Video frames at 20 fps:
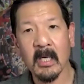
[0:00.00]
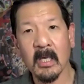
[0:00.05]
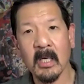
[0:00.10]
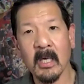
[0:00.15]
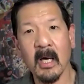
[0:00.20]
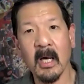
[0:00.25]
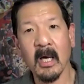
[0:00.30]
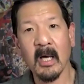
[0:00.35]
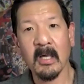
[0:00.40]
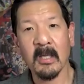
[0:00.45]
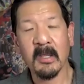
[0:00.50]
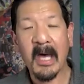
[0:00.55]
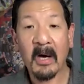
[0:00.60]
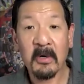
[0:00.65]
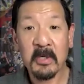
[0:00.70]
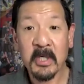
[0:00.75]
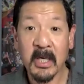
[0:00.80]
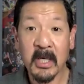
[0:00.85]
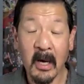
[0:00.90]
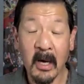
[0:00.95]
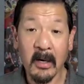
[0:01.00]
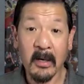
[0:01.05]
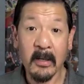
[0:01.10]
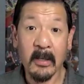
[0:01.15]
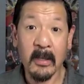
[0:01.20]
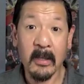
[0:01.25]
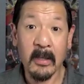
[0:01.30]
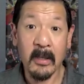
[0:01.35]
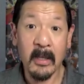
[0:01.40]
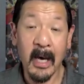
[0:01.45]
thou shalt
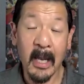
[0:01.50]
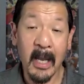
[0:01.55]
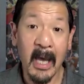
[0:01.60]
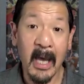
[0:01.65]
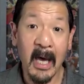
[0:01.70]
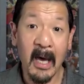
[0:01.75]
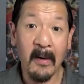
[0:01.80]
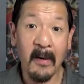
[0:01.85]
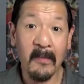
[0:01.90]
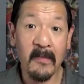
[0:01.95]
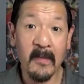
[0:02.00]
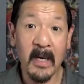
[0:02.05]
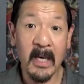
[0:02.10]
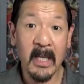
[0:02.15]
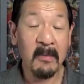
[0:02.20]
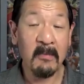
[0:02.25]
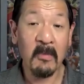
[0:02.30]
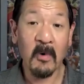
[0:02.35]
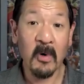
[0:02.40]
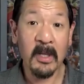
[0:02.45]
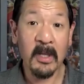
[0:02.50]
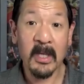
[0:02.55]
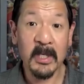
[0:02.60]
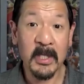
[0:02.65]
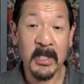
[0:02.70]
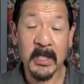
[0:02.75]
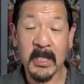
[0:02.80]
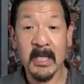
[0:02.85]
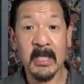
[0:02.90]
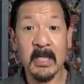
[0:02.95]
not have any more than
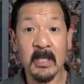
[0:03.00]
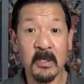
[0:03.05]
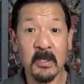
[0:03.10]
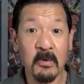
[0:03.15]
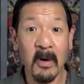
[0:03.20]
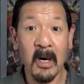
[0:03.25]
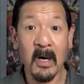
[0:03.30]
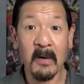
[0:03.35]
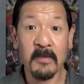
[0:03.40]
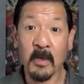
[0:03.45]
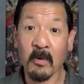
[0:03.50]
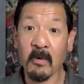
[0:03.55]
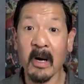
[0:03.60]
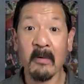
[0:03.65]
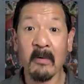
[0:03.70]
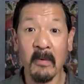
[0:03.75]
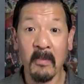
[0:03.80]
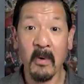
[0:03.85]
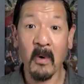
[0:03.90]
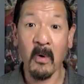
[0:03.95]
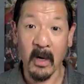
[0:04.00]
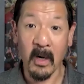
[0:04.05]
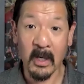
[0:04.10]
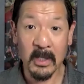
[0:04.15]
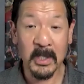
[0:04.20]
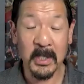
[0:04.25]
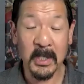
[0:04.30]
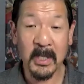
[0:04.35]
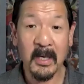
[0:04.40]
6 to 12 direct reports.